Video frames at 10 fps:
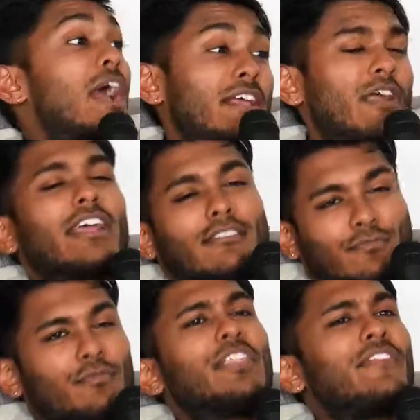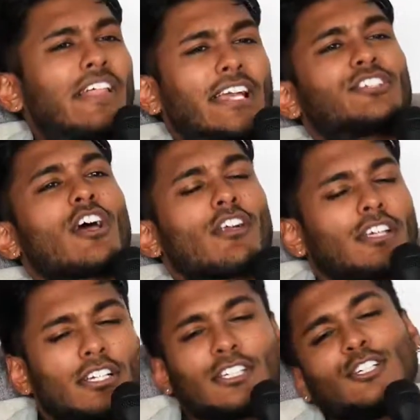right, right. They, they, like each other.
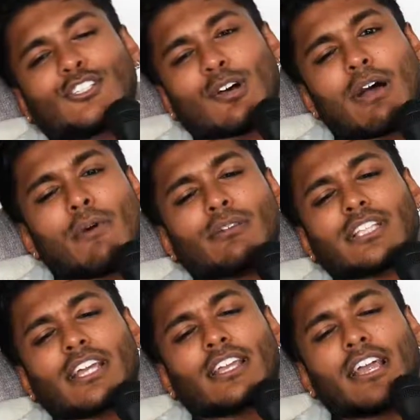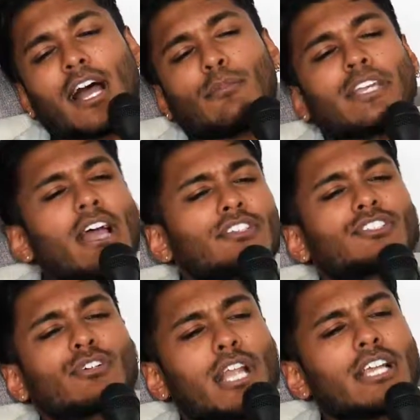So my mom was like, I'm like, yeah, this is
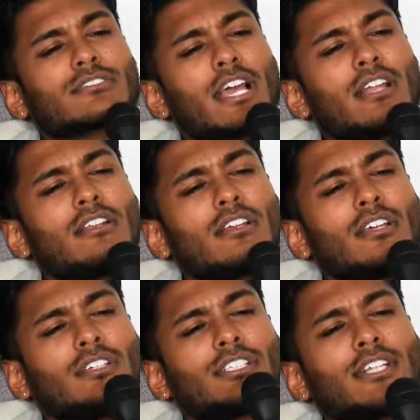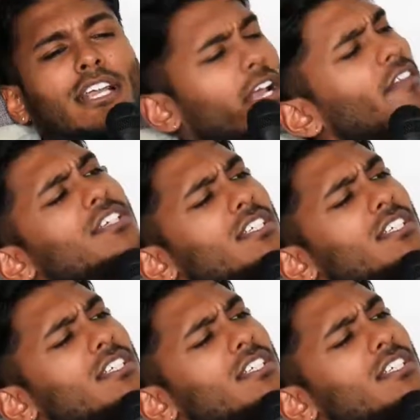so nice, right? She's like, yeah, this